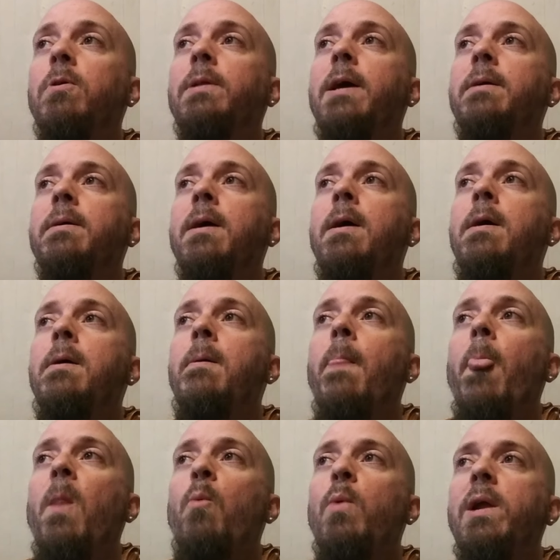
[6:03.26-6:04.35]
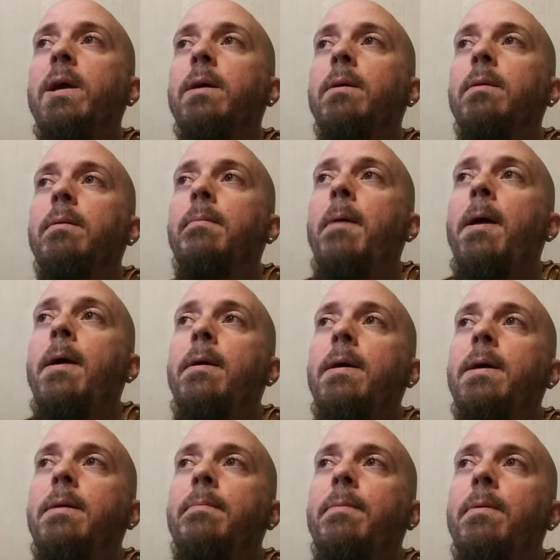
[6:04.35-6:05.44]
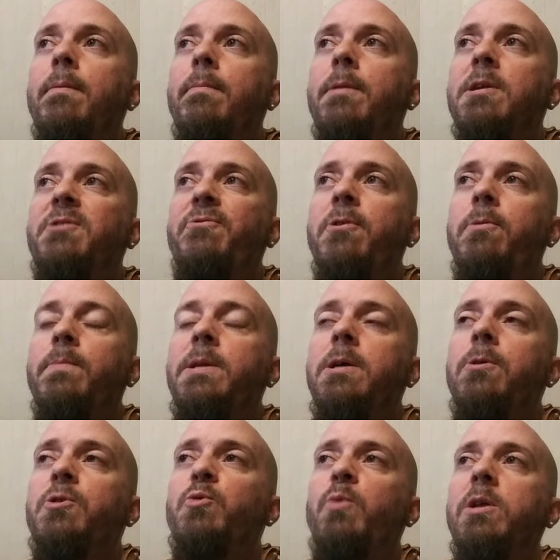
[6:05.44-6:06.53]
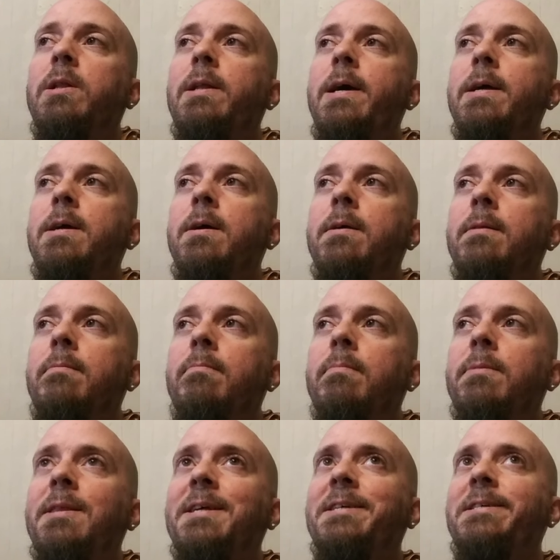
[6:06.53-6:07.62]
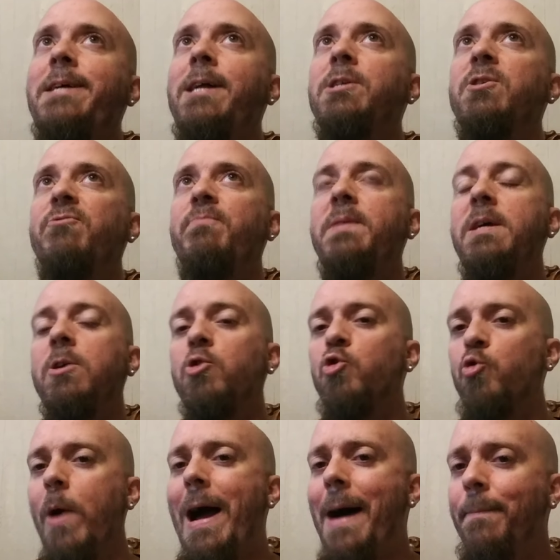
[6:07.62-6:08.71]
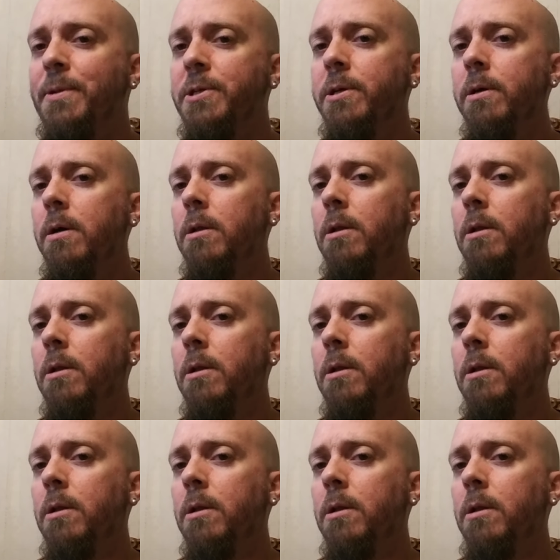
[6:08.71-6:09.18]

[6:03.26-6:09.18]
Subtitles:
Like when this film deals with like the sense of being trapped a